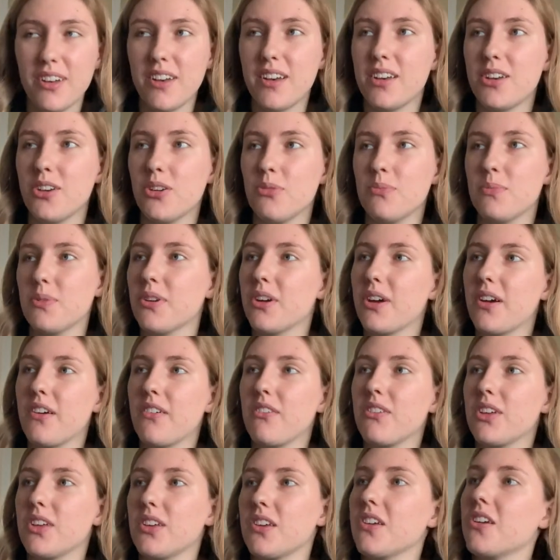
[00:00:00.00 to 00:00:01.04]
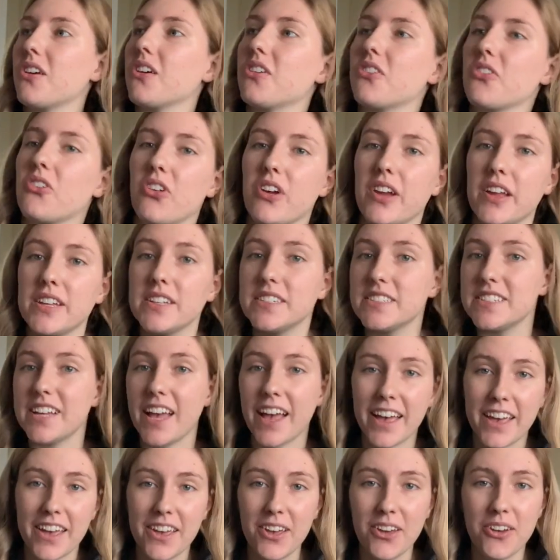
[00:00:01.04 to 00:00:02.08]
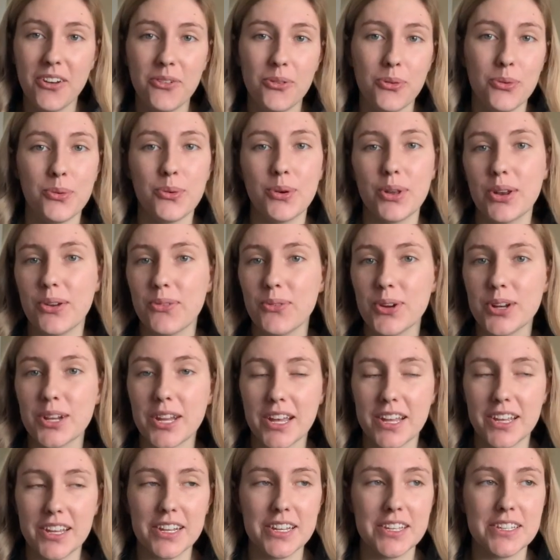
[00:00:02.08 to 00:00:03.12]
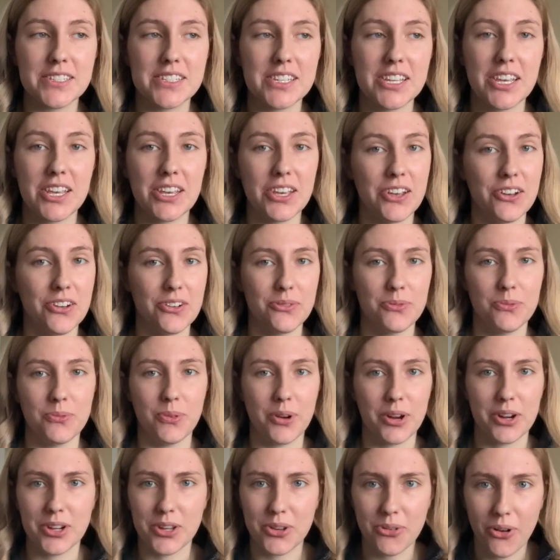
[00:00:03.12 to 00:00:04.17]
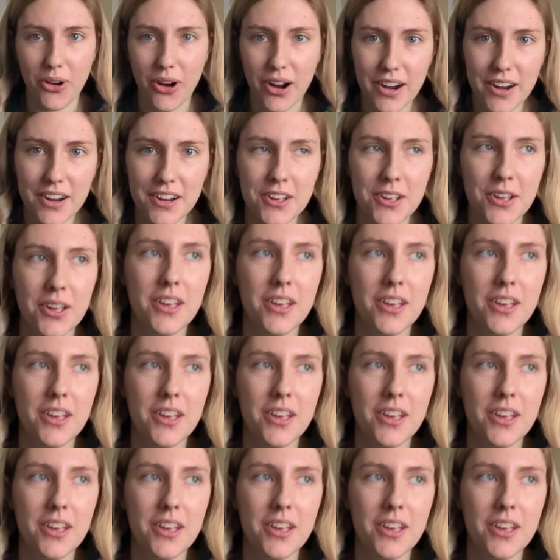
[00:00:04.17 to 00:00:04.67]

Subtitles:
I hope you're having a great day, whatever day it is here where you are.